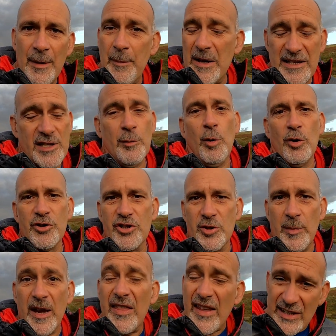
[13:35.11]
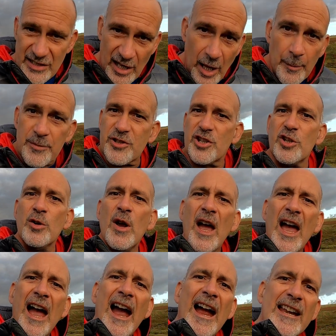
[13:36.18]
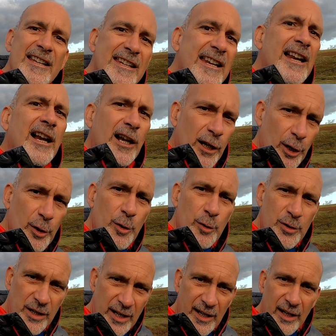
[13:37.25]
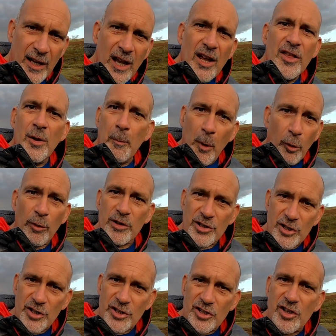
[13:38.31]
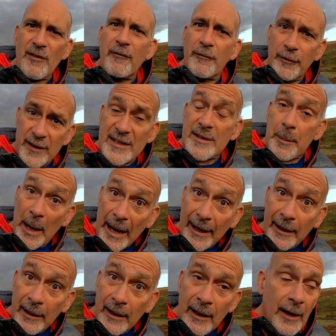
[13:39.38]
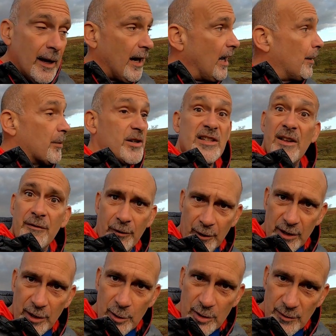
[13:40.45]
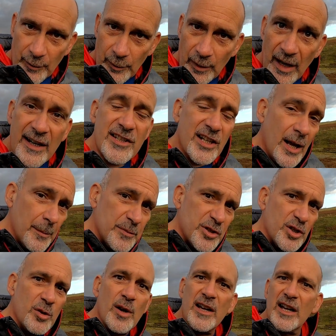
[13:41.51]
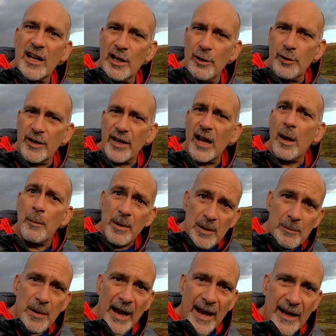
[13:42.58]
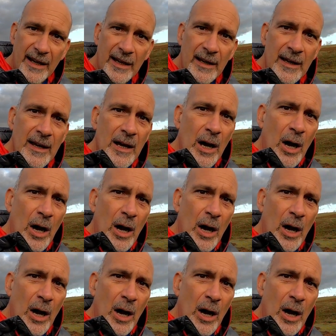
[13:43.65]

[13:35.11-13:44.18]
It makes no odds to me, and that's up to and including the Morrison's freezer bag, because they're very useful, and it's up to and including a bin bag,